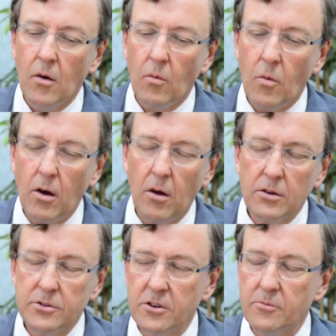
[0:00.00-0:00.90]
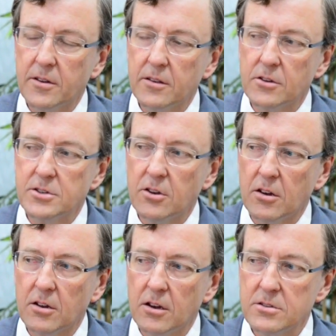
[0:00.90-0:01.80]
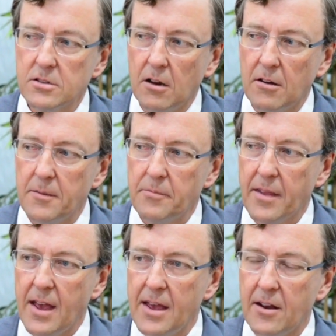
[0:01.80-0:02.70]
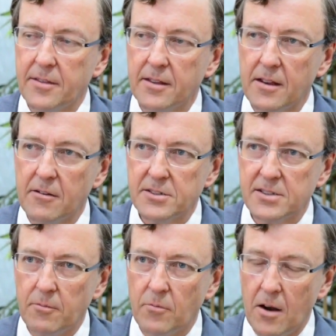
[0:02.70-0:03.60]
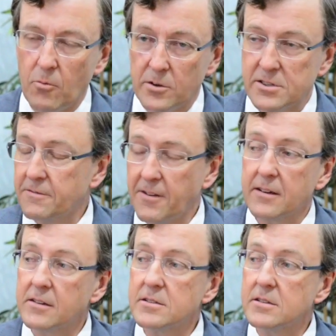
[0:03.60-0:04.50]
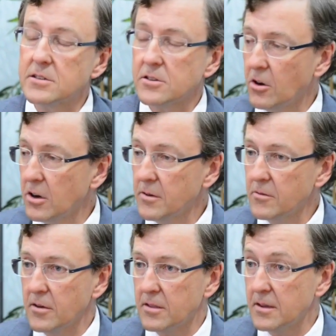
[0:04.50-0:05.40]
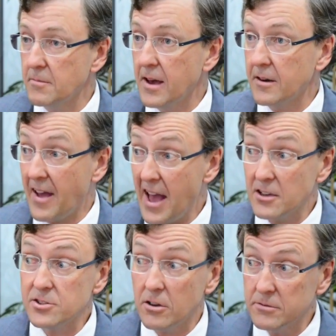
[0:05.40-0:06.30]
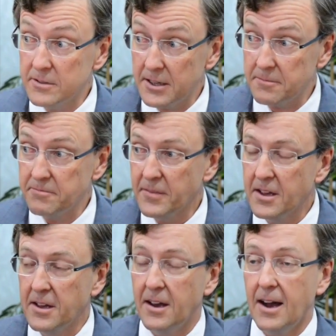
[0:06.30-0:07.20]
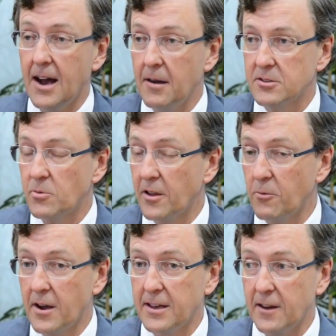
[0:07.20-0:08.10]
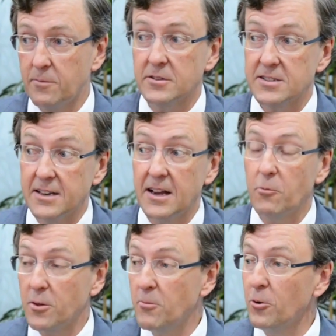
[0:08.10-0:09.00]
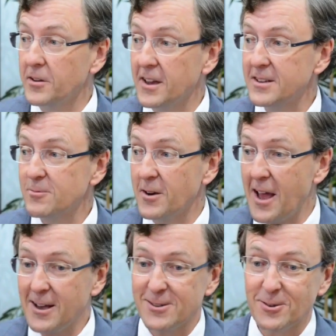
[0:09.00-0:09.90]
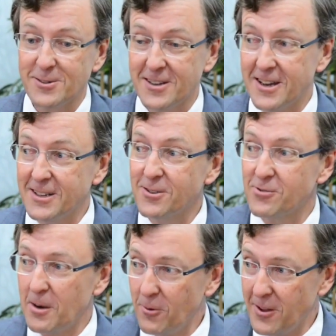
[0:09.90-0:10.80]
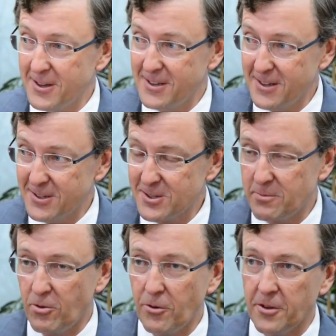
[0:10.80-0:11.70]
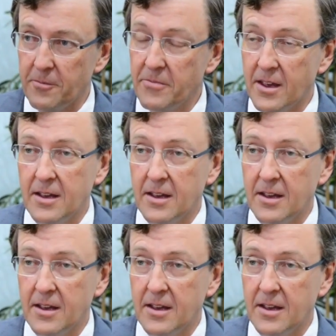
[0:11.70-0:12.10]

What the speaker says: while longer term we think the Aussie dollar goes lower, and I think there are some risk factors in this economy with the amount of household debt. It's one of the way governments end up with more debt is when households get into trouble, they tend to support them.